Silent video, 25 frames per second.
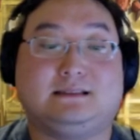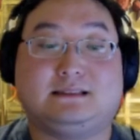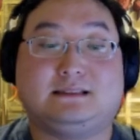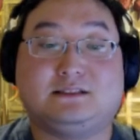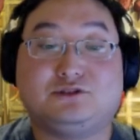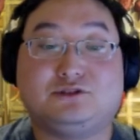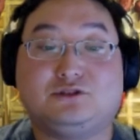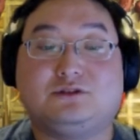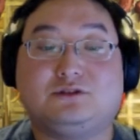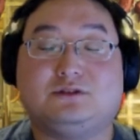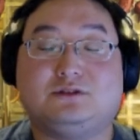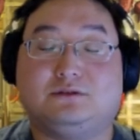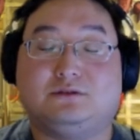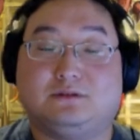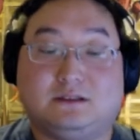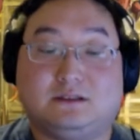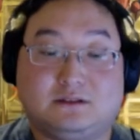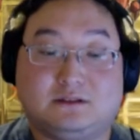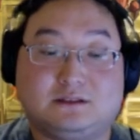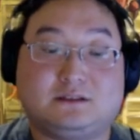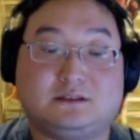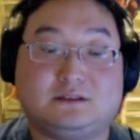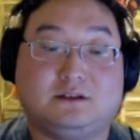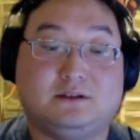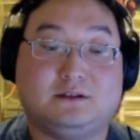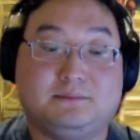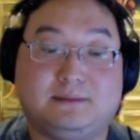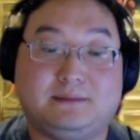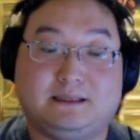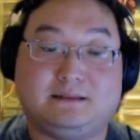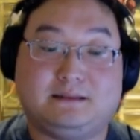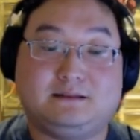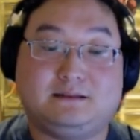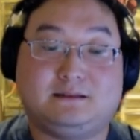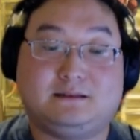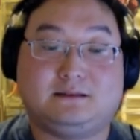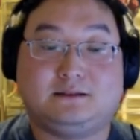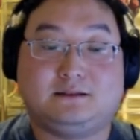It's true. There's going to be
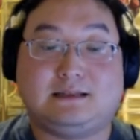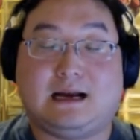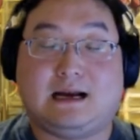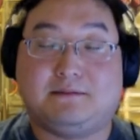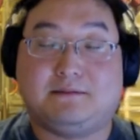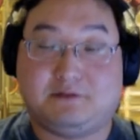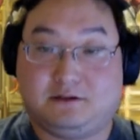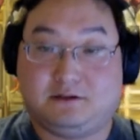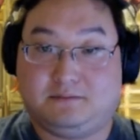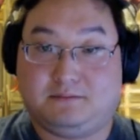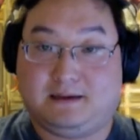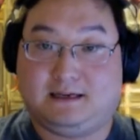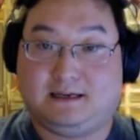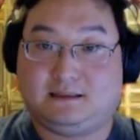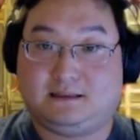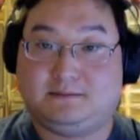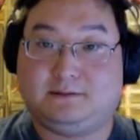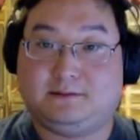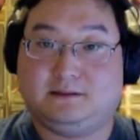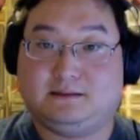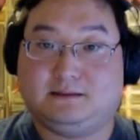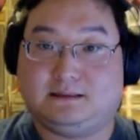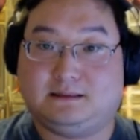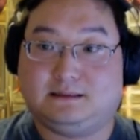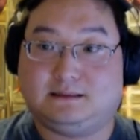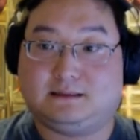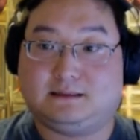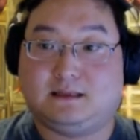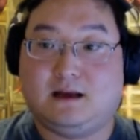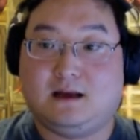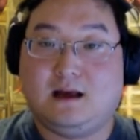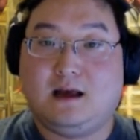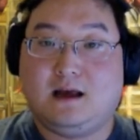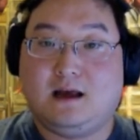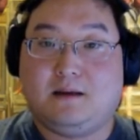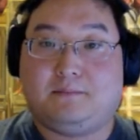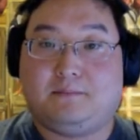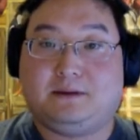adoptees bad experiences.
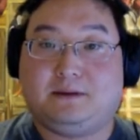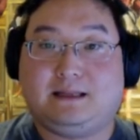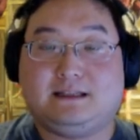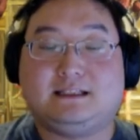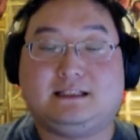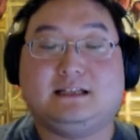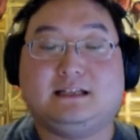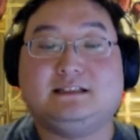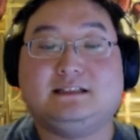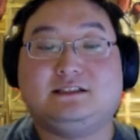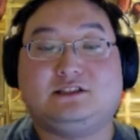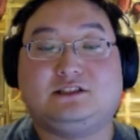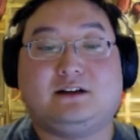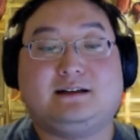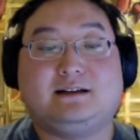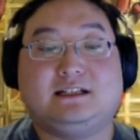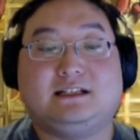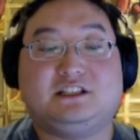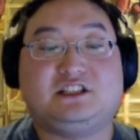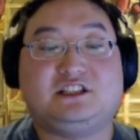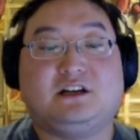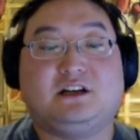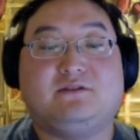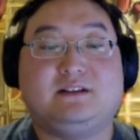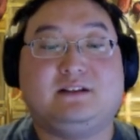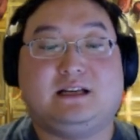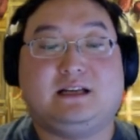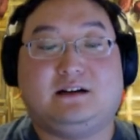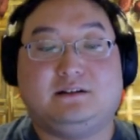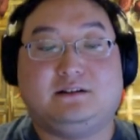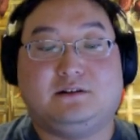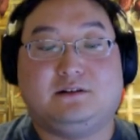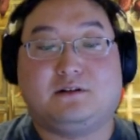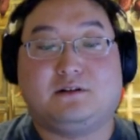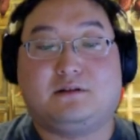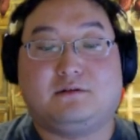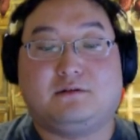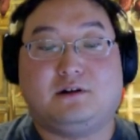But they then try to shove it down
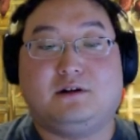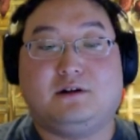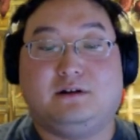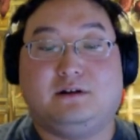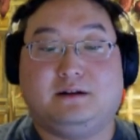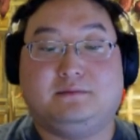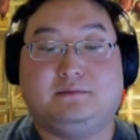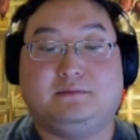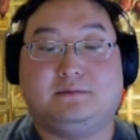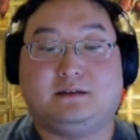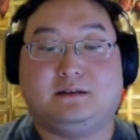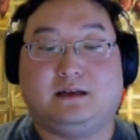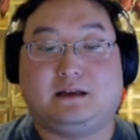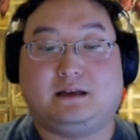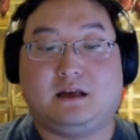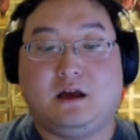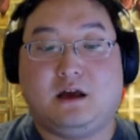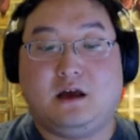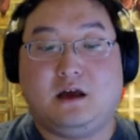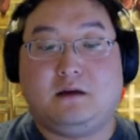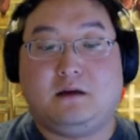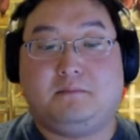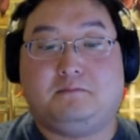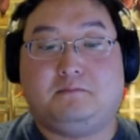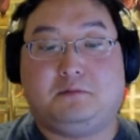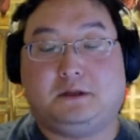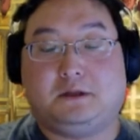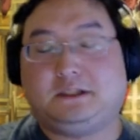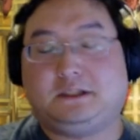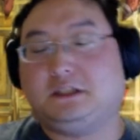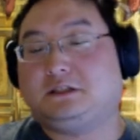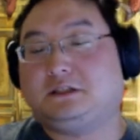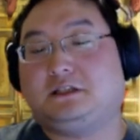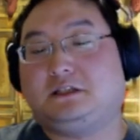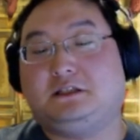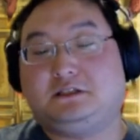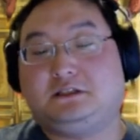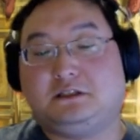your throat. And it's like,
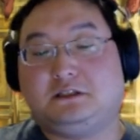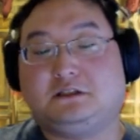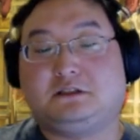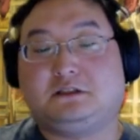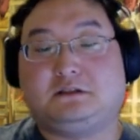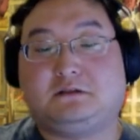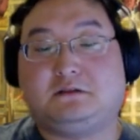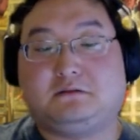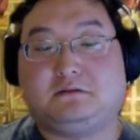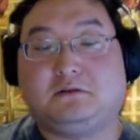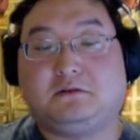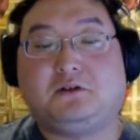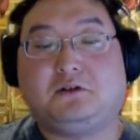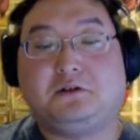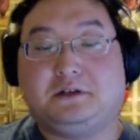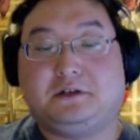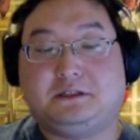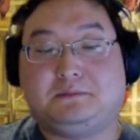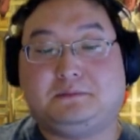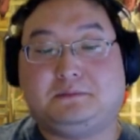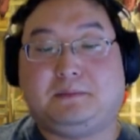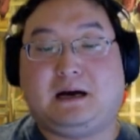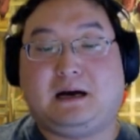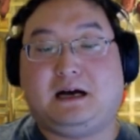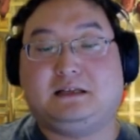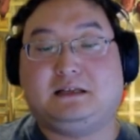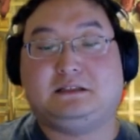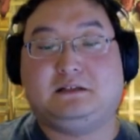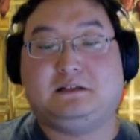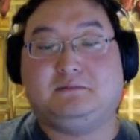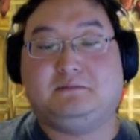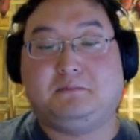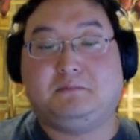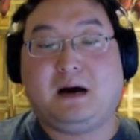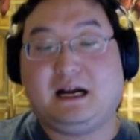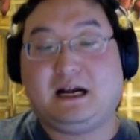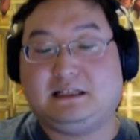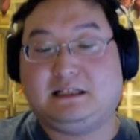just because your story is positive,
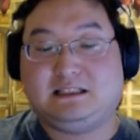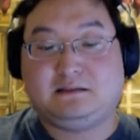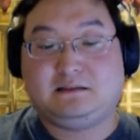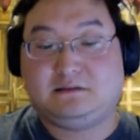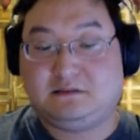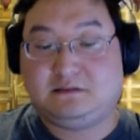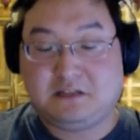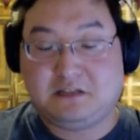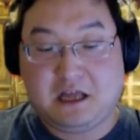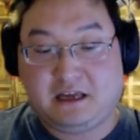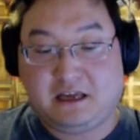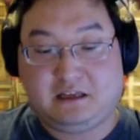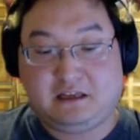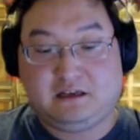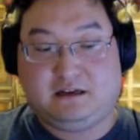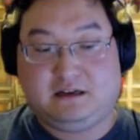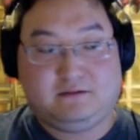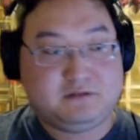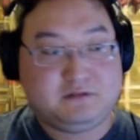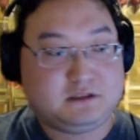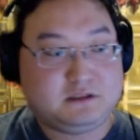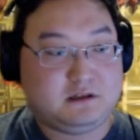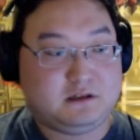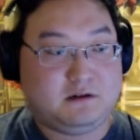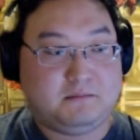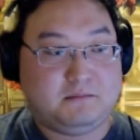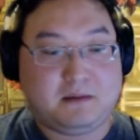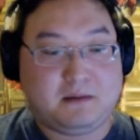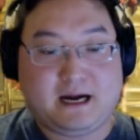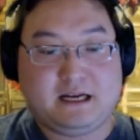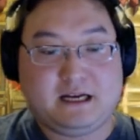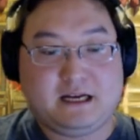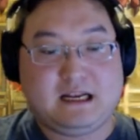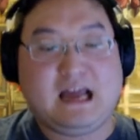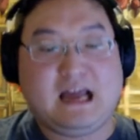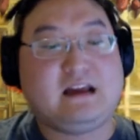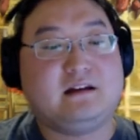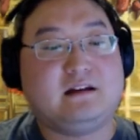mine's negative. So my
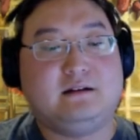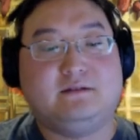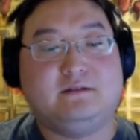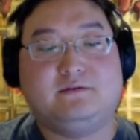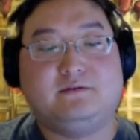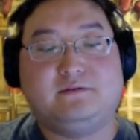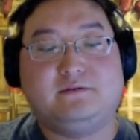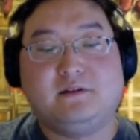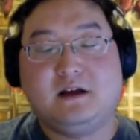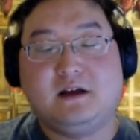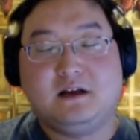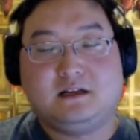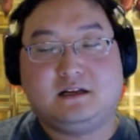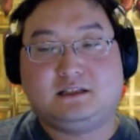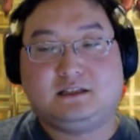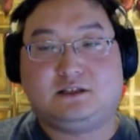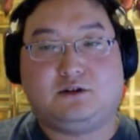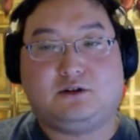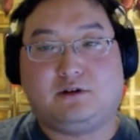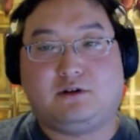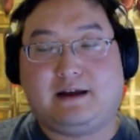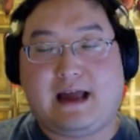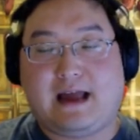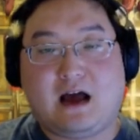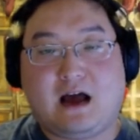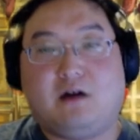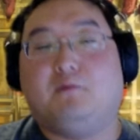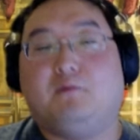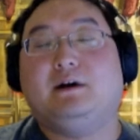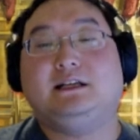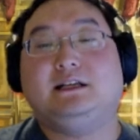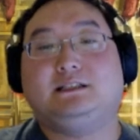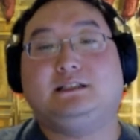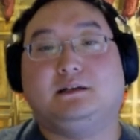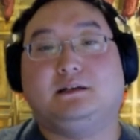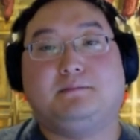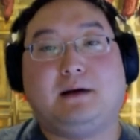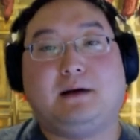negative story
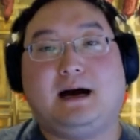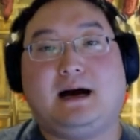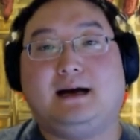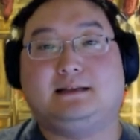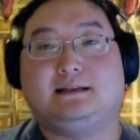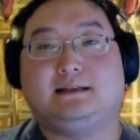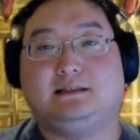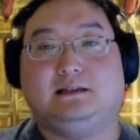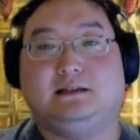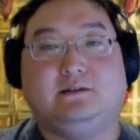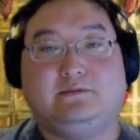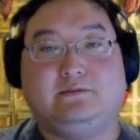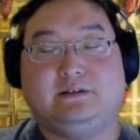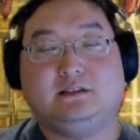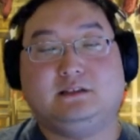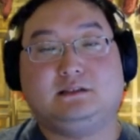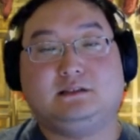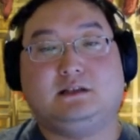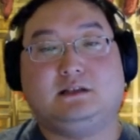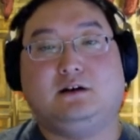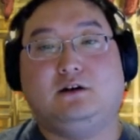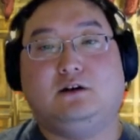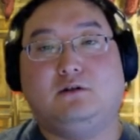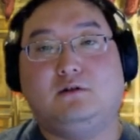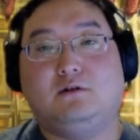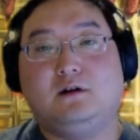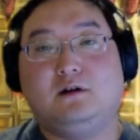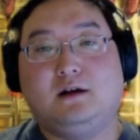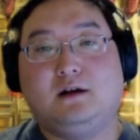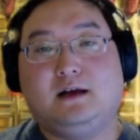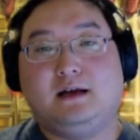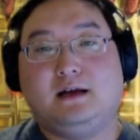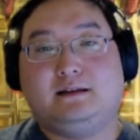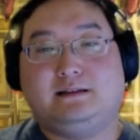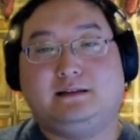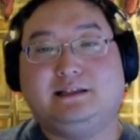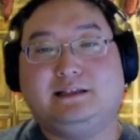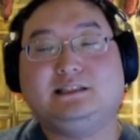outweighs your positive. And so
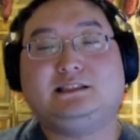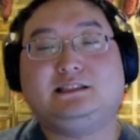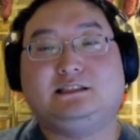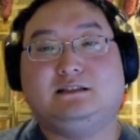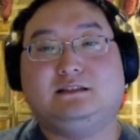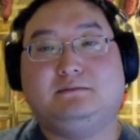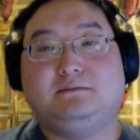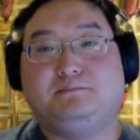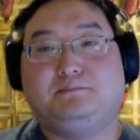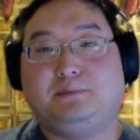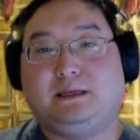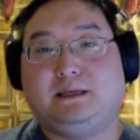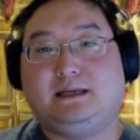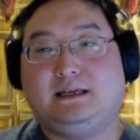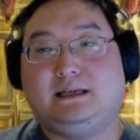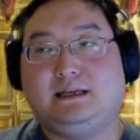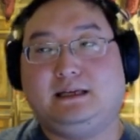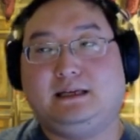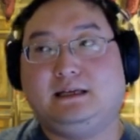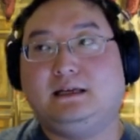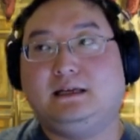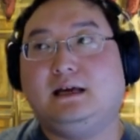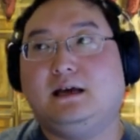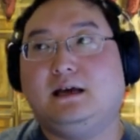this should be